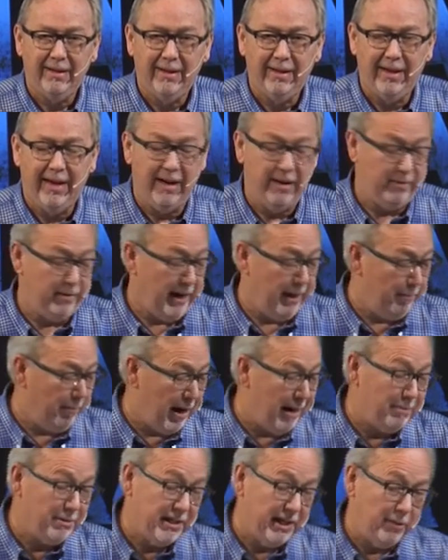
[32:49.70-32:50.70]
And, and uh,
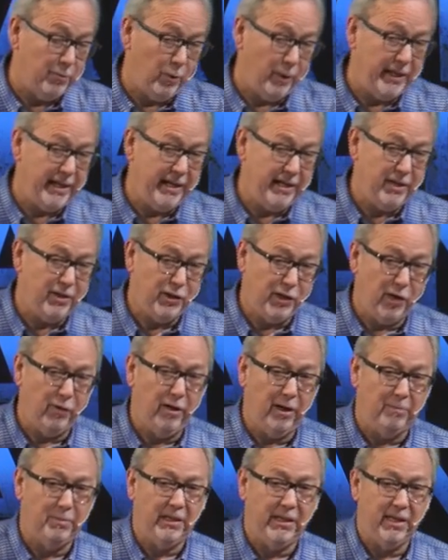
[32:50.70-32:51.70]
Bob said when he showed
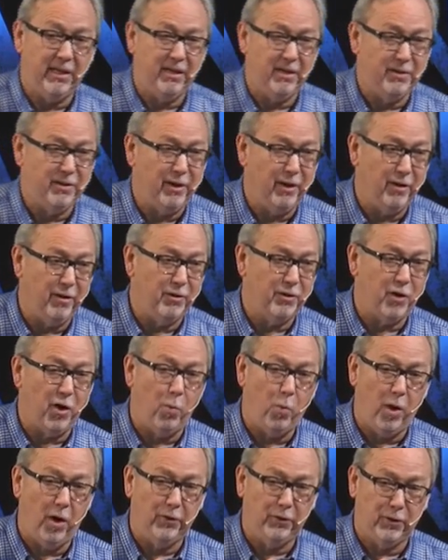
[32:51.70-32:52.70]
up to get his gear and saw
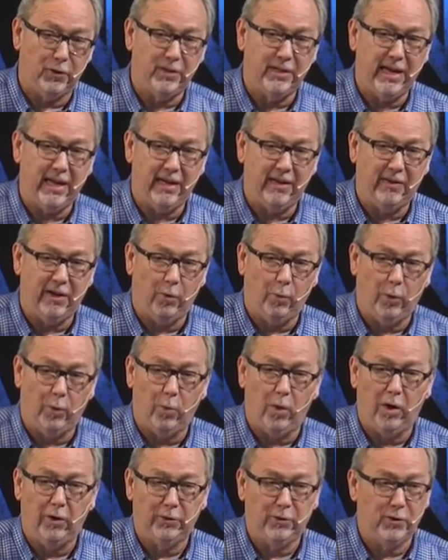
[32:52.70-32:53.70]
Walter standing there, when
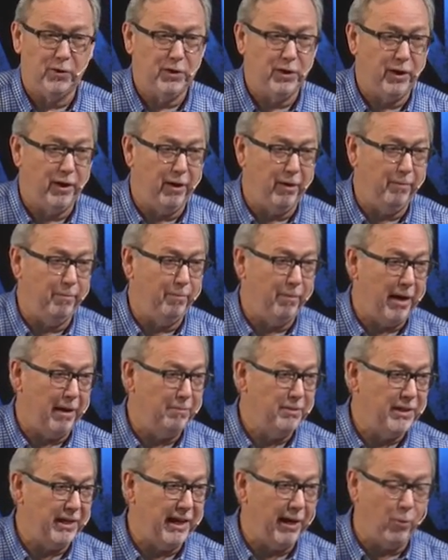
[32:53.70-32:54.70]
Walter stood up,
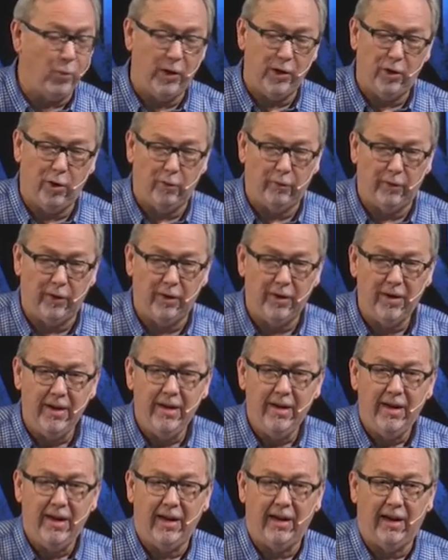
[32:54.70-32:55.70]
Bob said, I went over
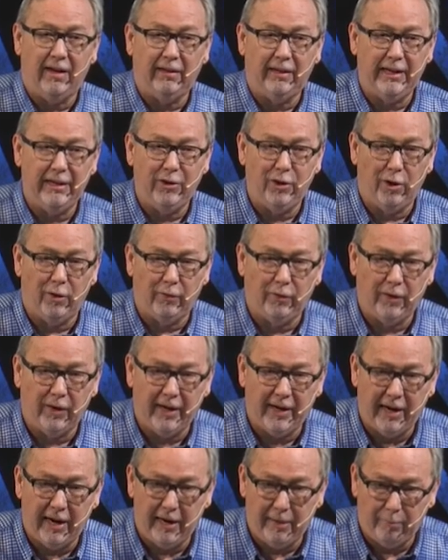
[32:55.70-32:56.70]
and I leaned over
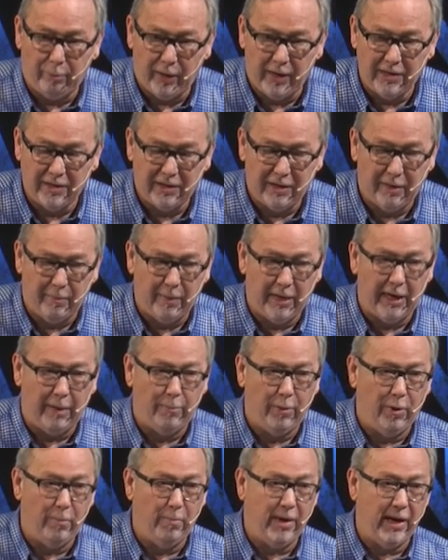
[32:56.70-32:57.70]
and I embraced him and I
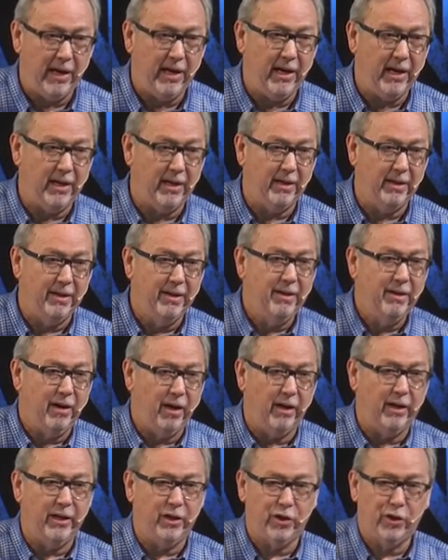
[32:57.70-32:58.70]
put my head
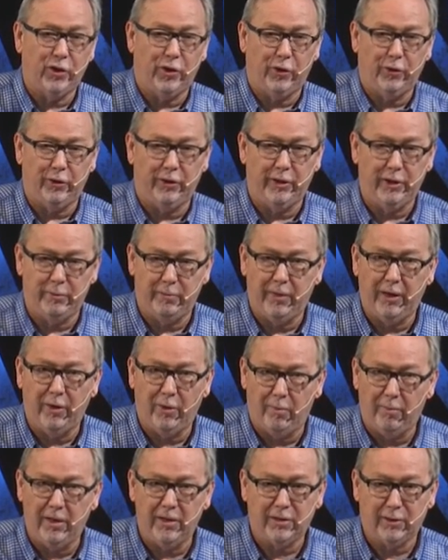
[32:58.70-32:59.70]
on his shoulder, his big
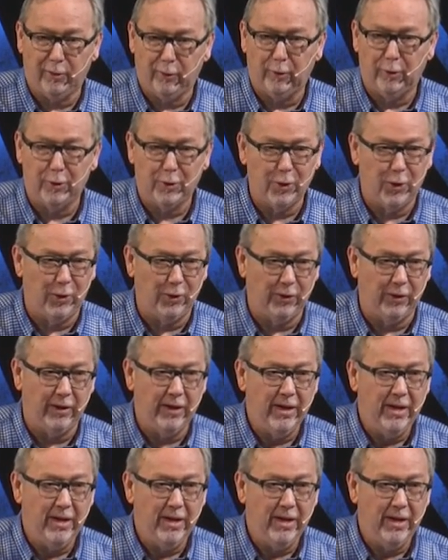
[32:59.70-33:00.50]
old muscular shoulder.